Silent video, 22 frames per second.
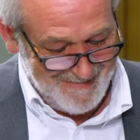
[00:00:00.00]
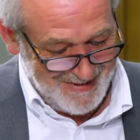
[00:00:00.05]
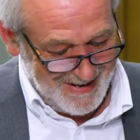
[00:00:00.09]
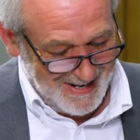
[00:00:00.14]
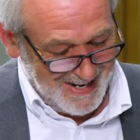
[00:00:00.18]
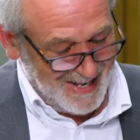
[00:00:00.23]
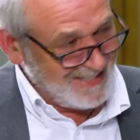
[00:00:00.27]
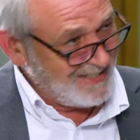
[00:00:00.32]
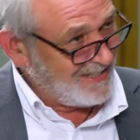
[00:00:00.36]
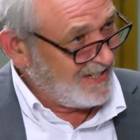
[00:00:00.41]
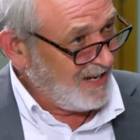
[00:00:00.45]

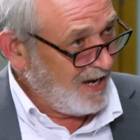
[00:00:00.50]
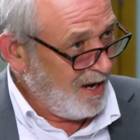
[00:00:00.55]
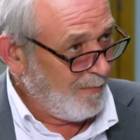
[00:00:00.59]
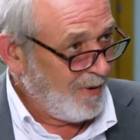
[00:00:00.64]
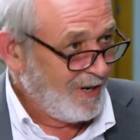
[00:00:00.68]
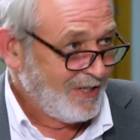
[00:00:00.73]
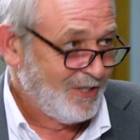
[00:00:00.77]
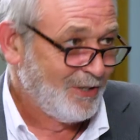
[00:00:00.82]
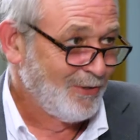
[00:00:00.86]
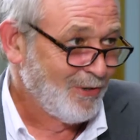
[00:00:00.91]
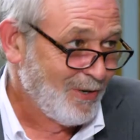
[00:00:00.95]
Let's start by
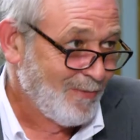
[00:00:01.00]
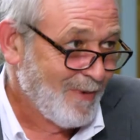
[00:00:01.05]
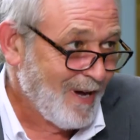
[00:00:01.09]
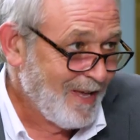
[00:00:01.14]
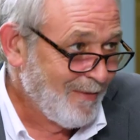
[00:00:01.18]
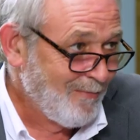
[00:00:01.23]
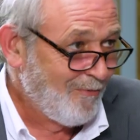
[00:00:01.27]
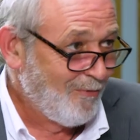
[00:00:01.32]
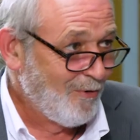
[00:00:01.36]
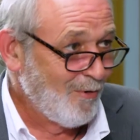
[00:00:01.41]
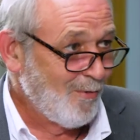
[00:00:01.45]
talking about
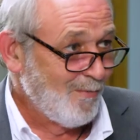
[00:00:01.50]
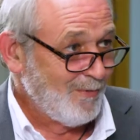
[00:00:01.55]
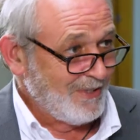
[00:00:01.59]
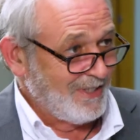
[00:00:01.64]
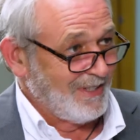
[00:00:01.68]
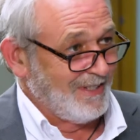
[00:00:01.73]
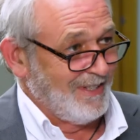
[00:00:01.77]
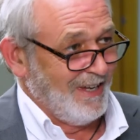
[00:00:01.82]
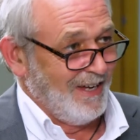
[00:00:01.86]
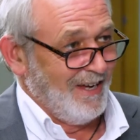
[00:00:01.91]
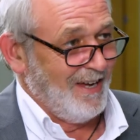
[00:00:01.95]

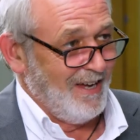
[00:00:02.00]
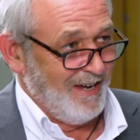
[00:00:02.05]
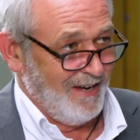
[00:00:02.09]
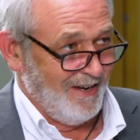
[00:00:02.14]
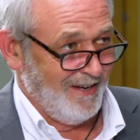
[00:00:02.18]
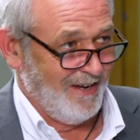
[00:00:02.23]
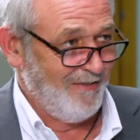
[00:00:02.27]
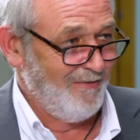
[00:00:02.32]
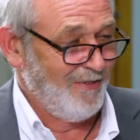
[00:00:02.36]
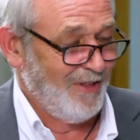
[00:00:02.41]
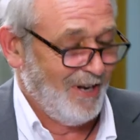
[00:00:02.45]
performance uh,
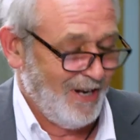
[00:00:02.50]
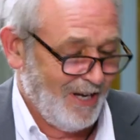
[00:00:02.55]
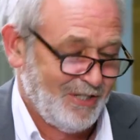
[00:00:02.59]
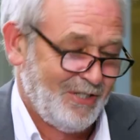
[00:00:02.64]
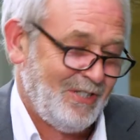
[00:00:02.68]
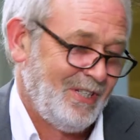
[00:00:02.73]
over the last